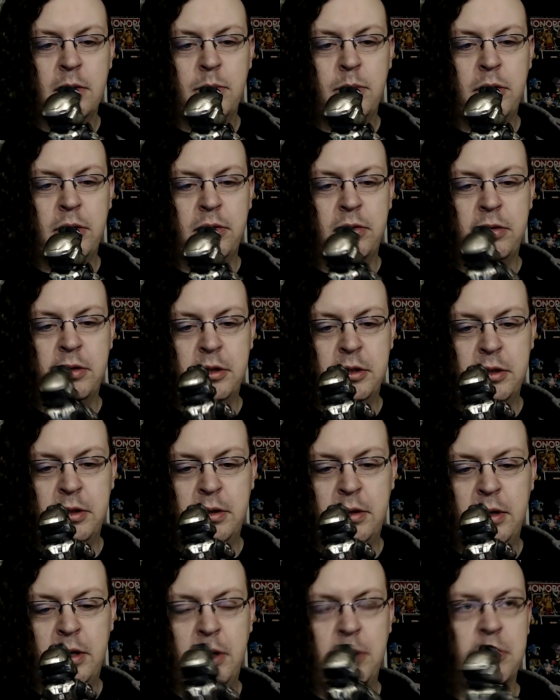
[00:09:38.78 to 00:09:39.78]

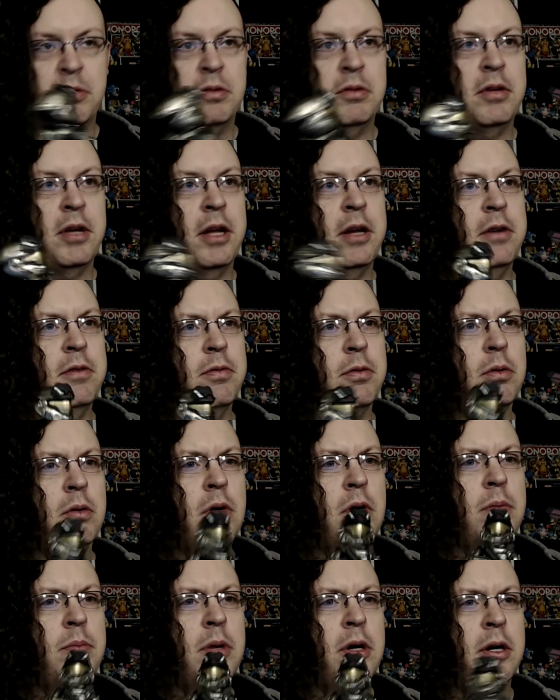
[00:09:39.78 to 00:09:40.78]
position intended
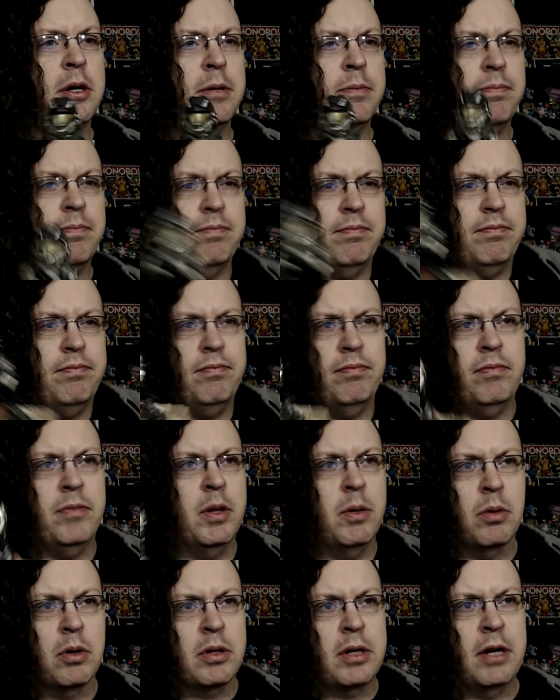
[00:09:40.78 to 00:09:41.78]
for, but they
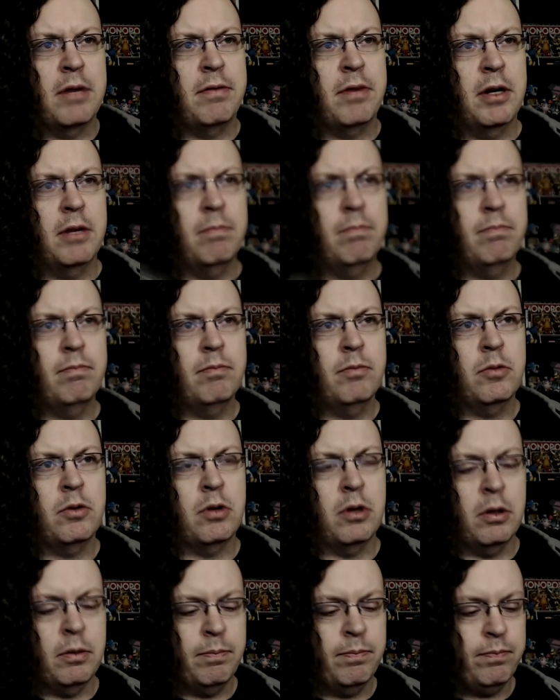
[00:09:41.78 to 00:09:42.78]
worked out fine.
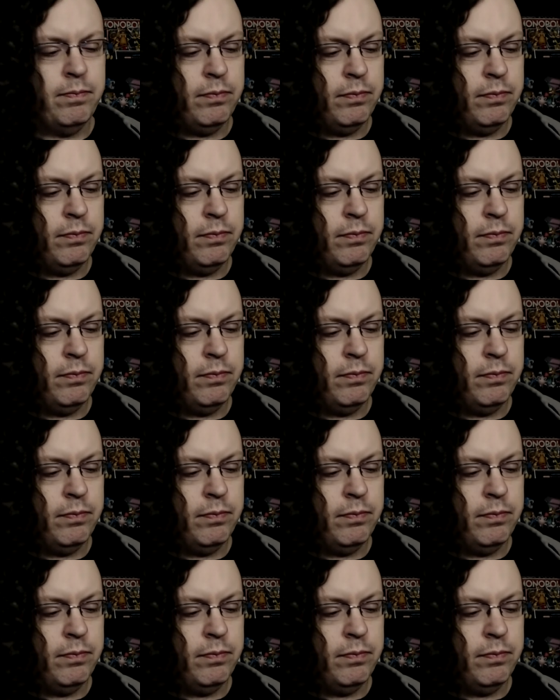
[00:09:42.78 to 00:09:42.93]
So.